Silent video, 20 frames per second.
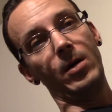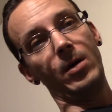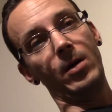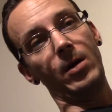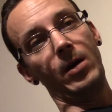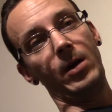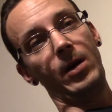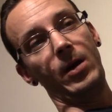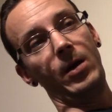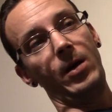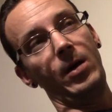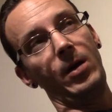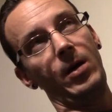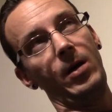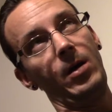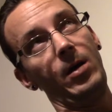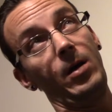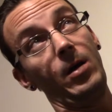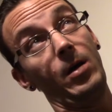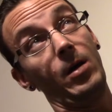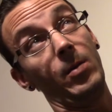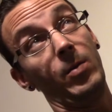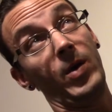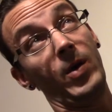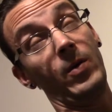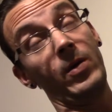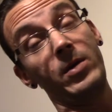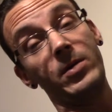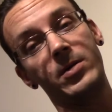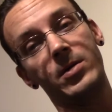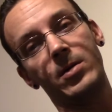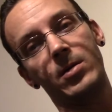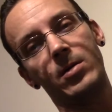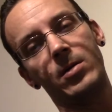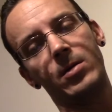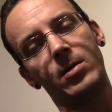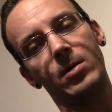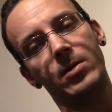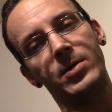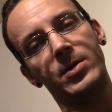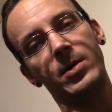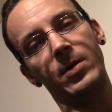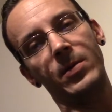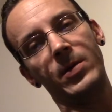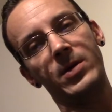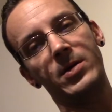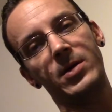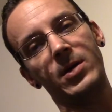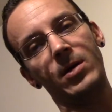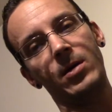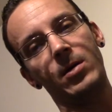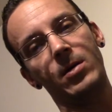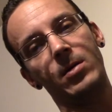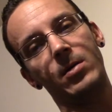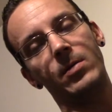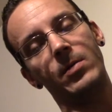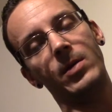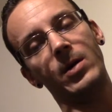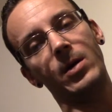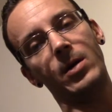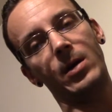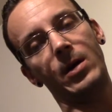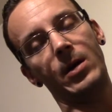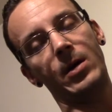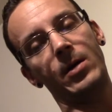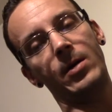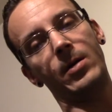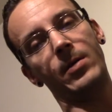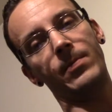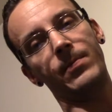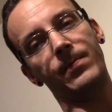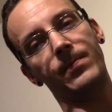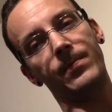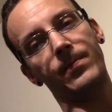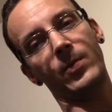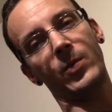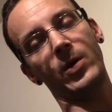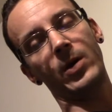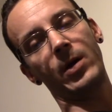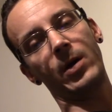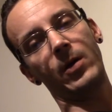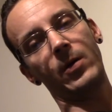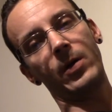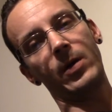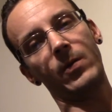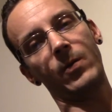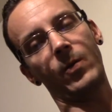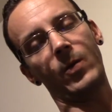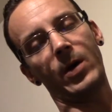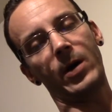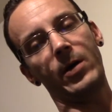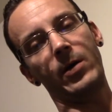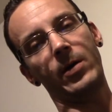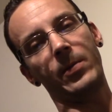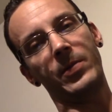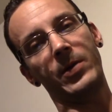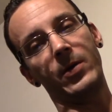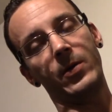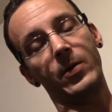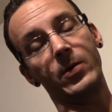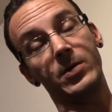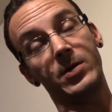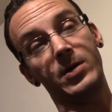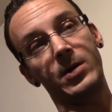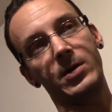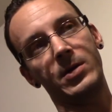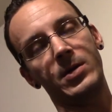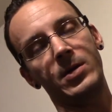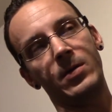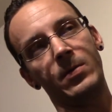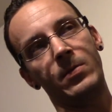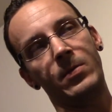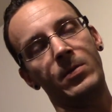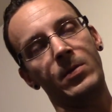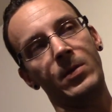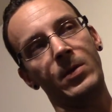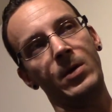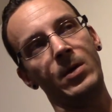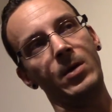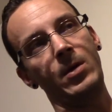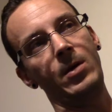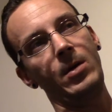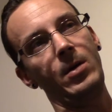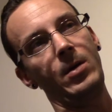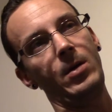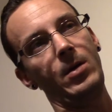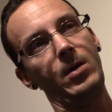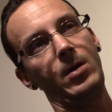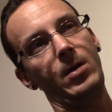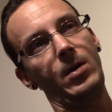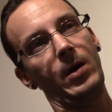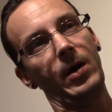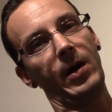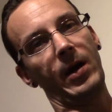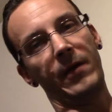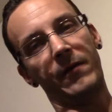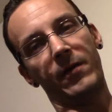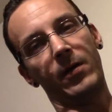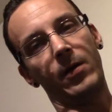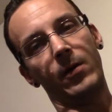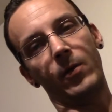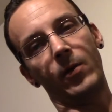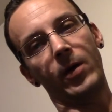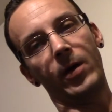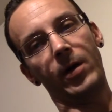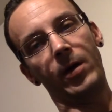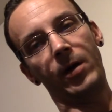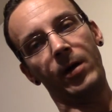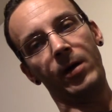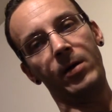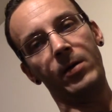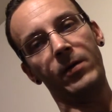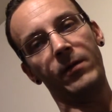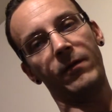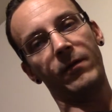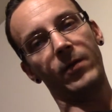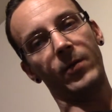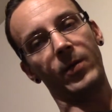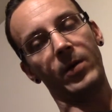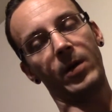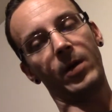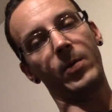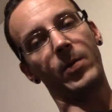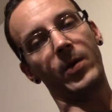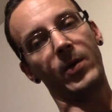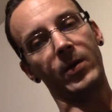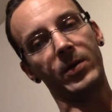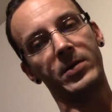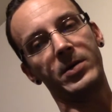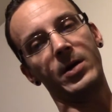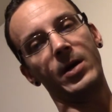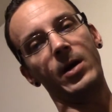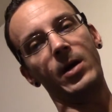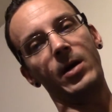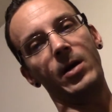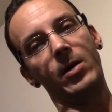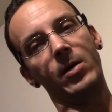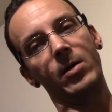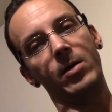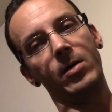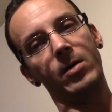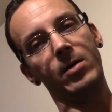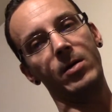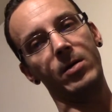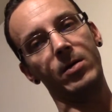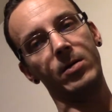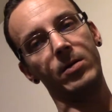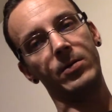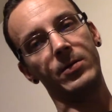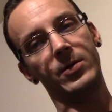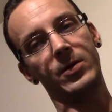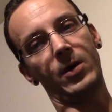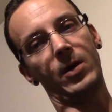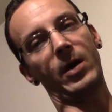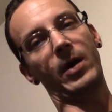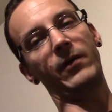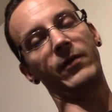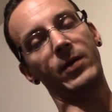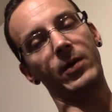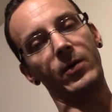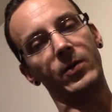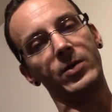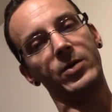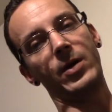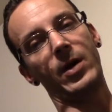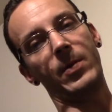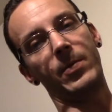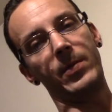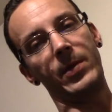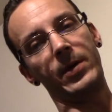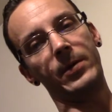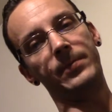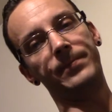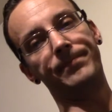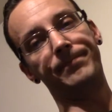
the components are still missing, but um, we're going to go ahead and wire up the whole system and have it all ready for when the components get here. So all I have to do is drop them in